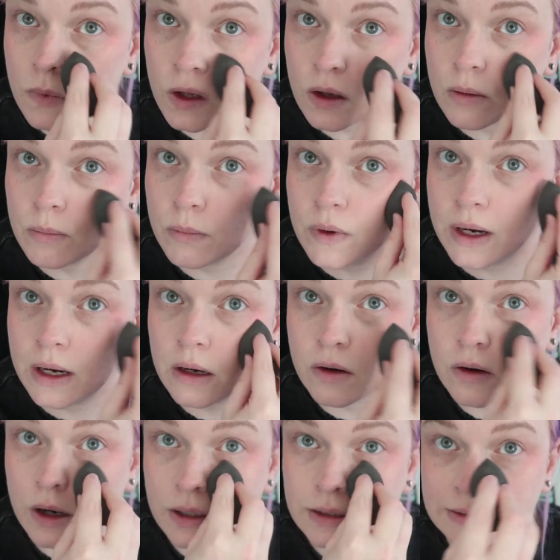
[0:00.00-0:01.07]
You can bring it
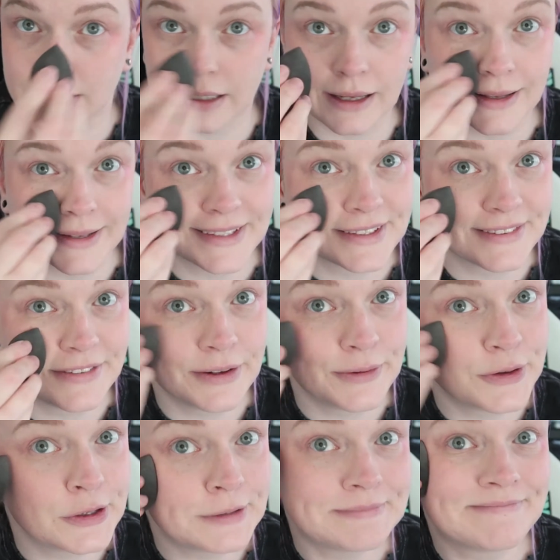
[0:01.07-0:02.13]
across like this if you
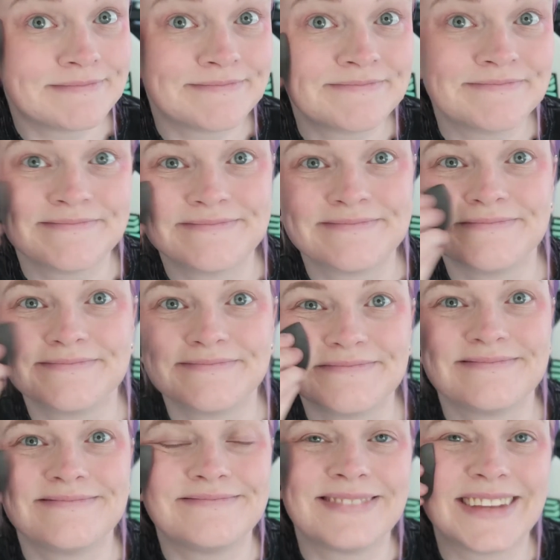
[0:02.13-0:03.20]
want.
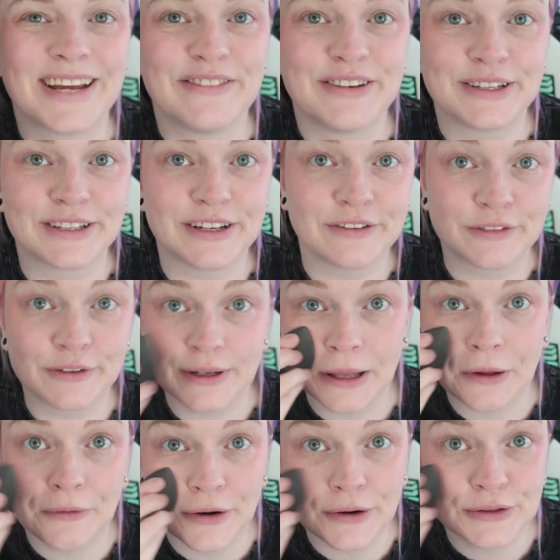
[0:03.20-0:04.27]
You can give yourself
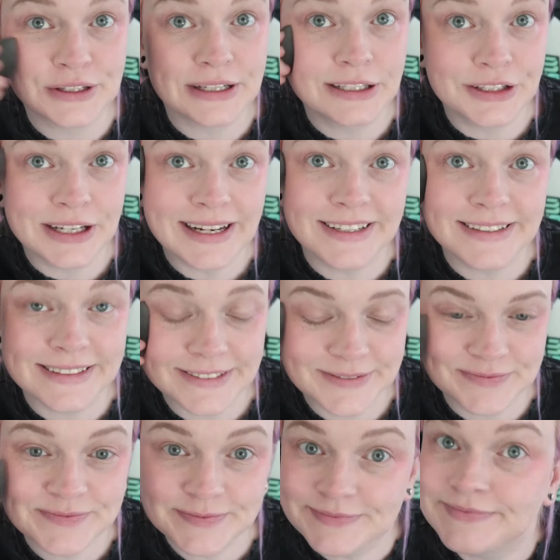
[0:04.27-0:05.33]
really rosy cheeks.
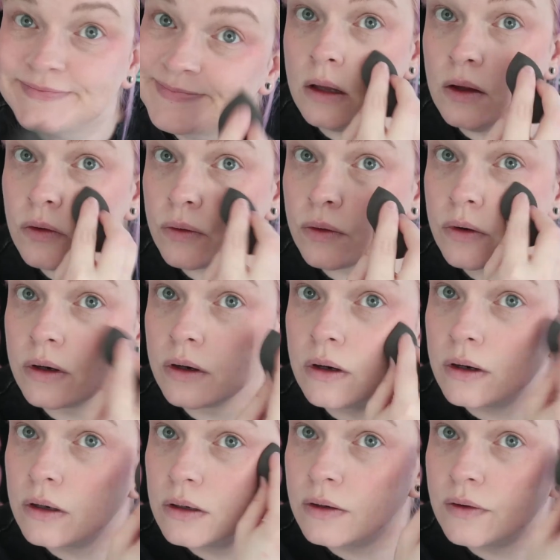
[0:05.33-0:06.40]
These
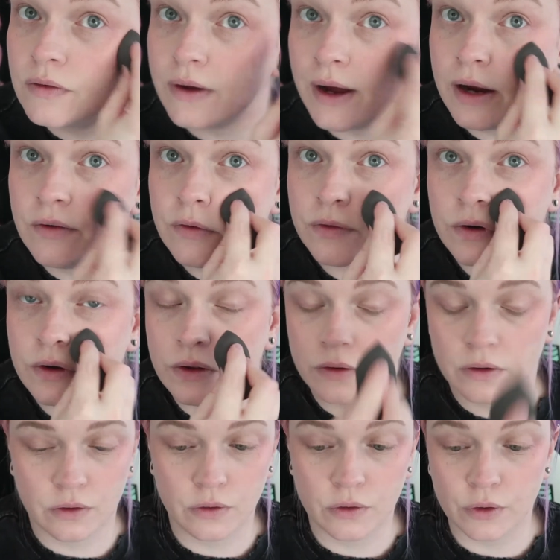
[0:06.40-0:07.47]
were designed for
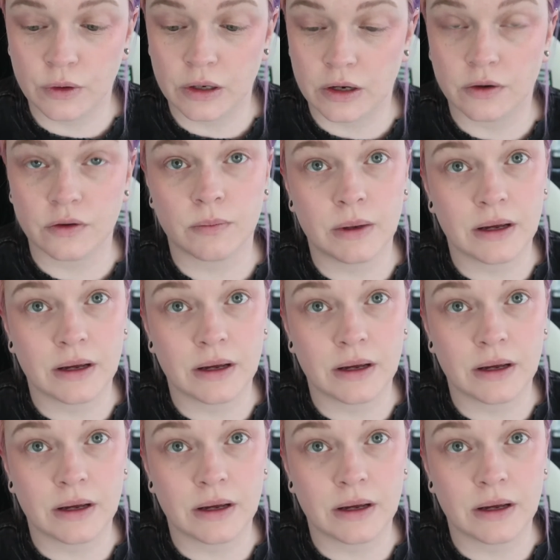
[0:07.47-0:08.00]
New Year's